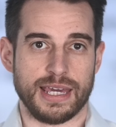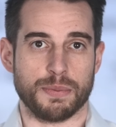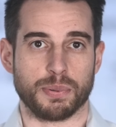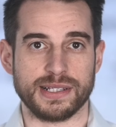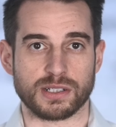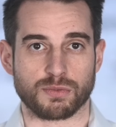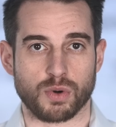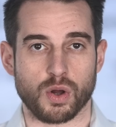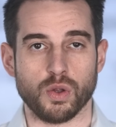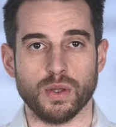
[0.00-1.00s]
It plays a
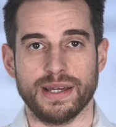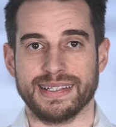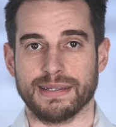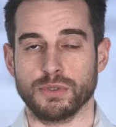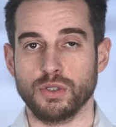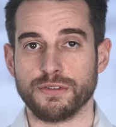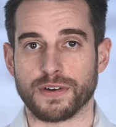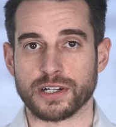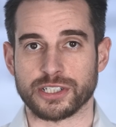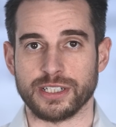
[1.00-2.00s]
role in the immune
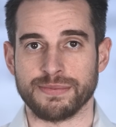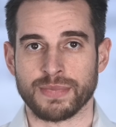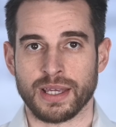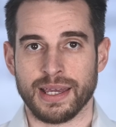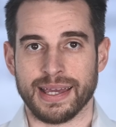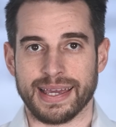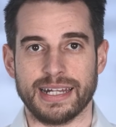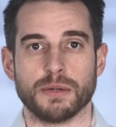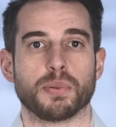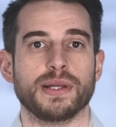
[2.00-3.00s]
function,
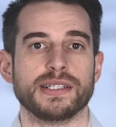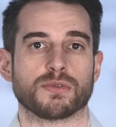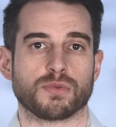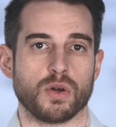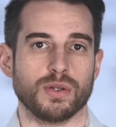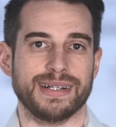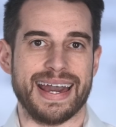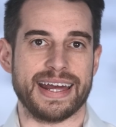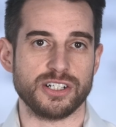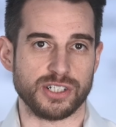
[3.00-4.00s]
and it plays a role in
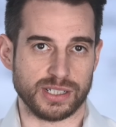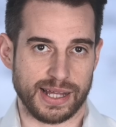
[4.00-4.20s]
energy